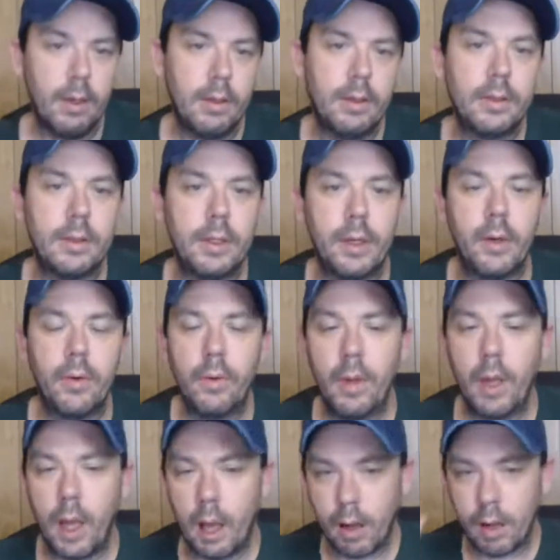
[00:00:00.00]
So
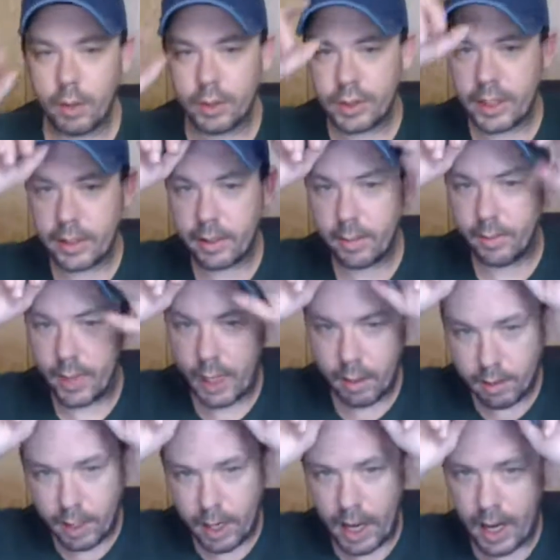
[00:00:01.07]
I'll go check them out.
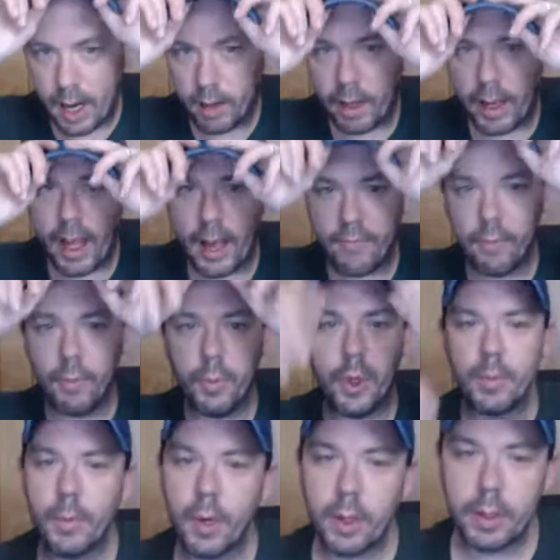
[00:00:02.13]
I already have them
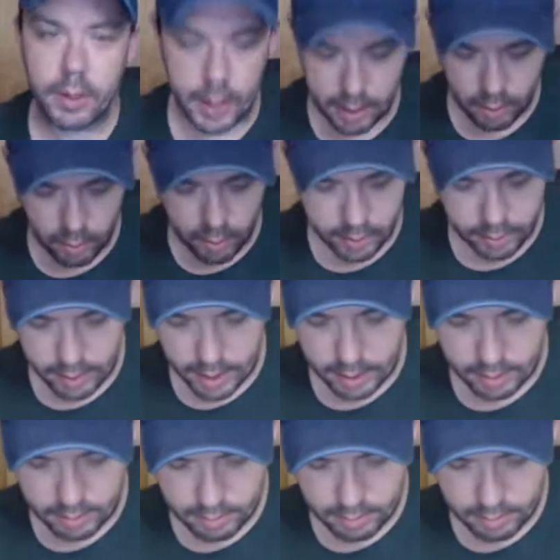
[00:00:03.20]
bookmarked. I know where they're at.